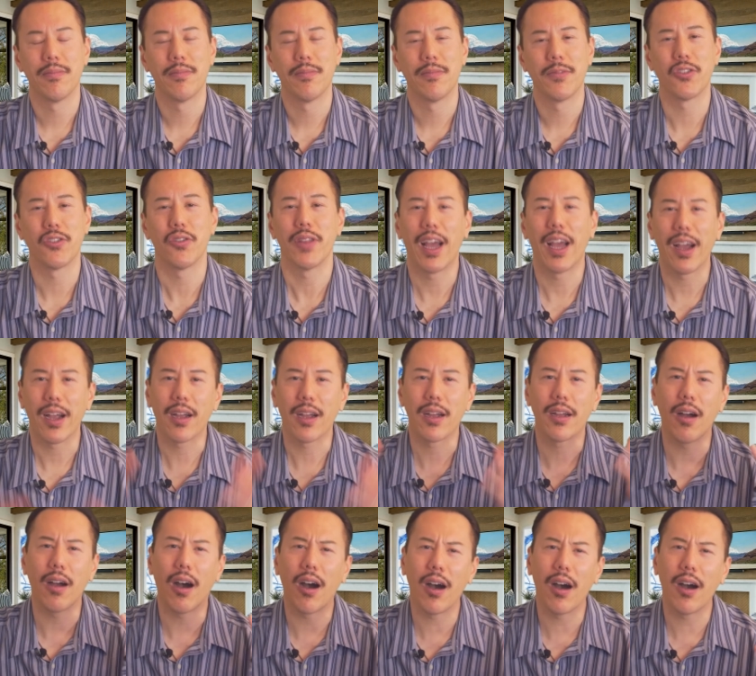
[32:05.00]
So that
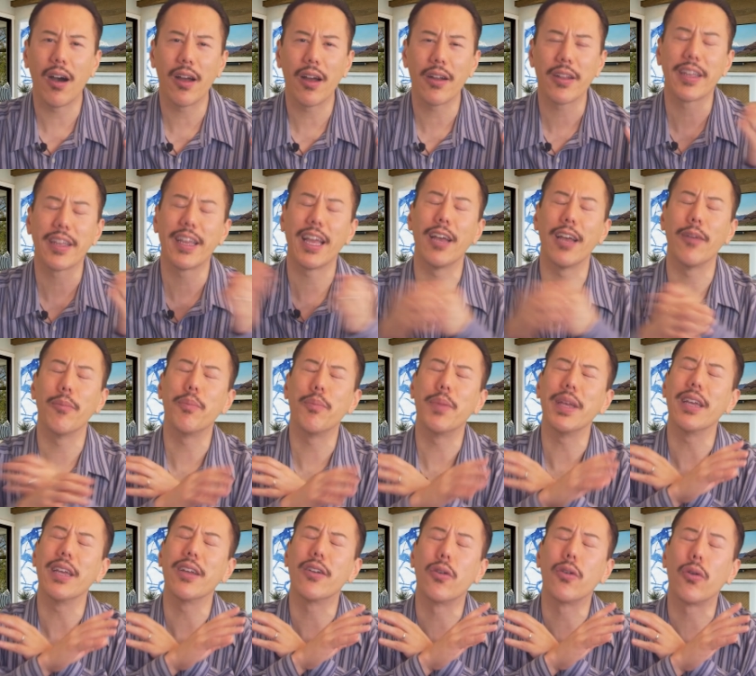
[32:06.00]
God can
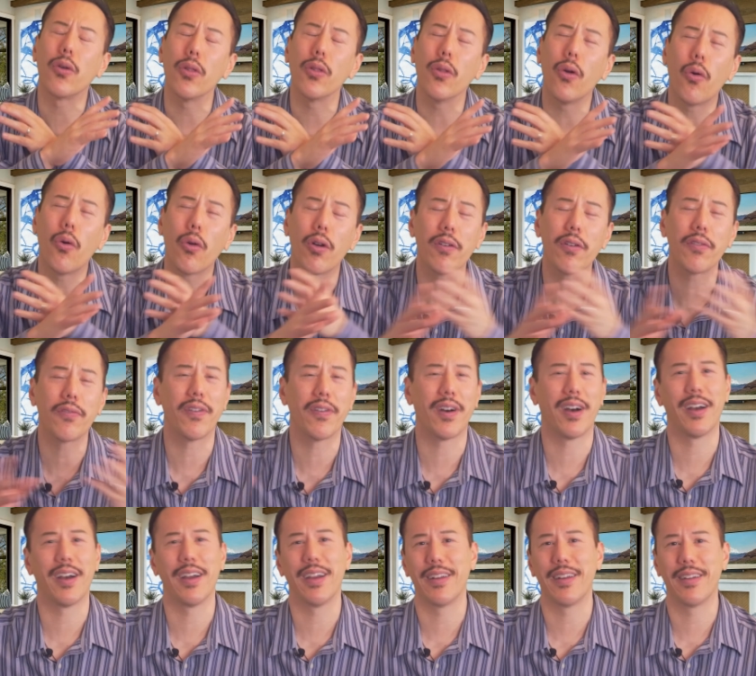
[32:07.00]
be
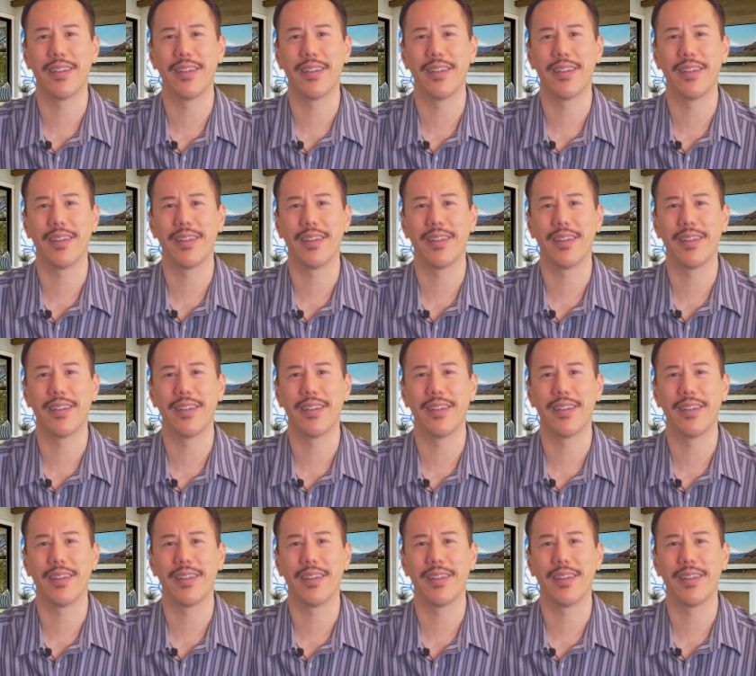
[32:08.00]
glorified